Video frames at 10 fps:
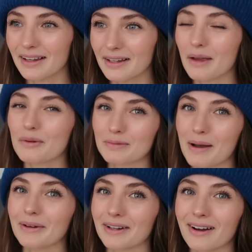it was
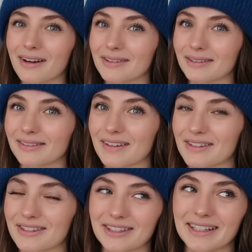melting hearts all around
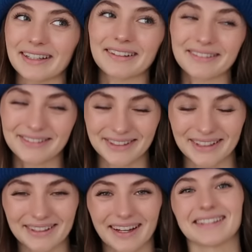the street. It was
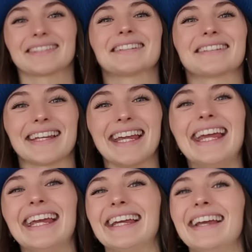really nice to
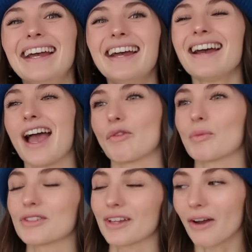see.
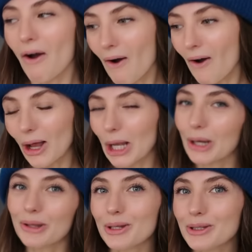Everyone was like, oh, look
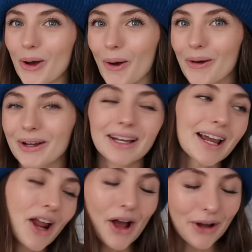at the dog
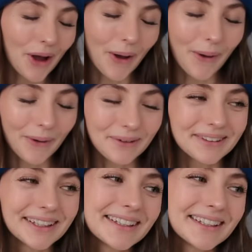in her coat.